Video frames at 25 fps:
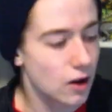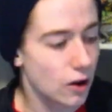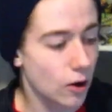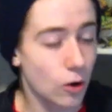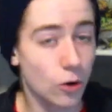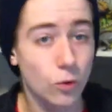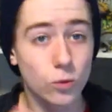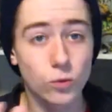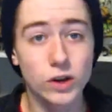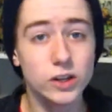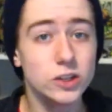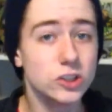
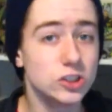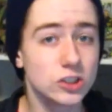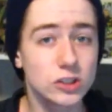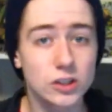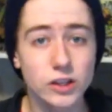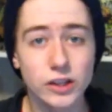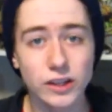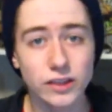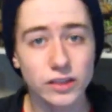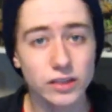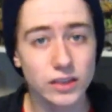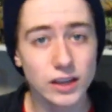
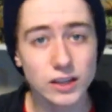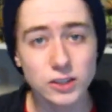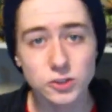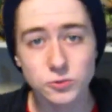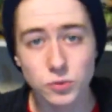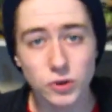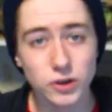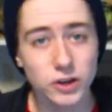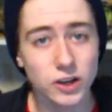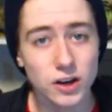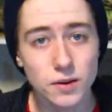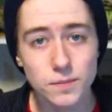Originally, things
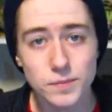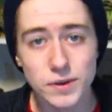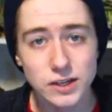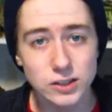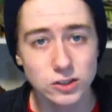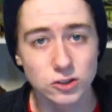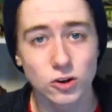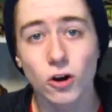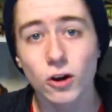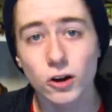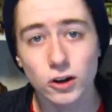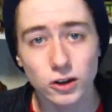were going to be
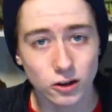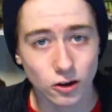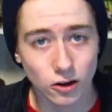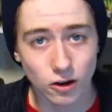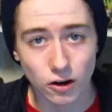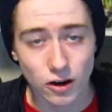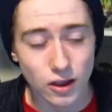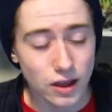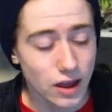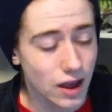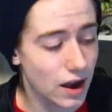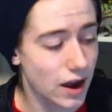
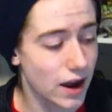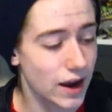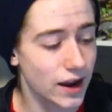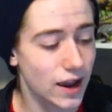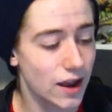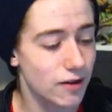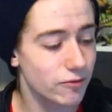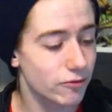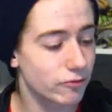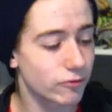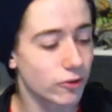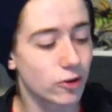darker. I
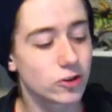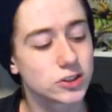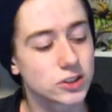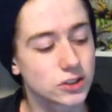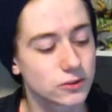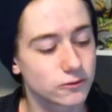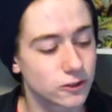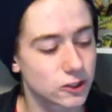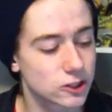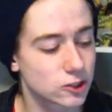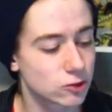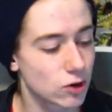have a version
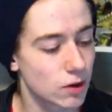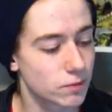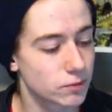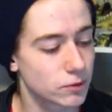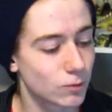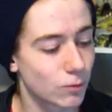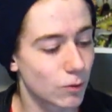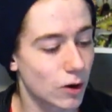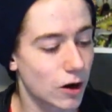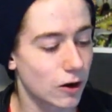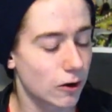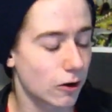of the
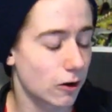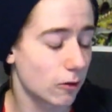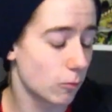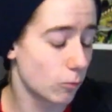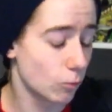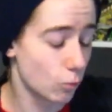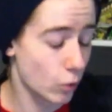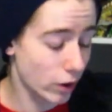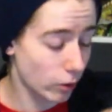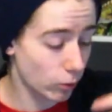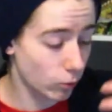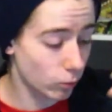script where
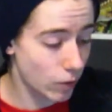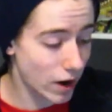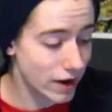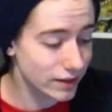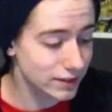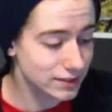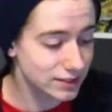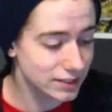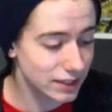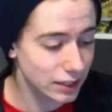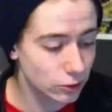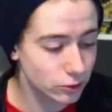
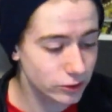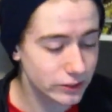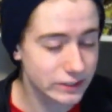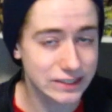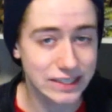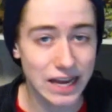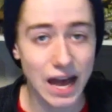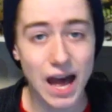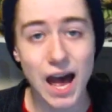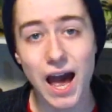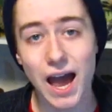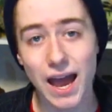Red Sail
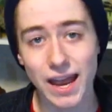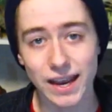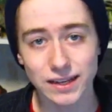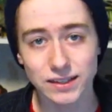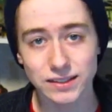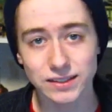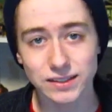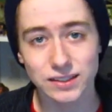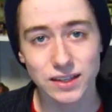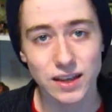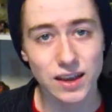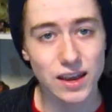
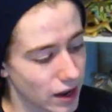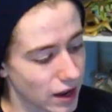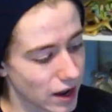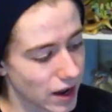dies.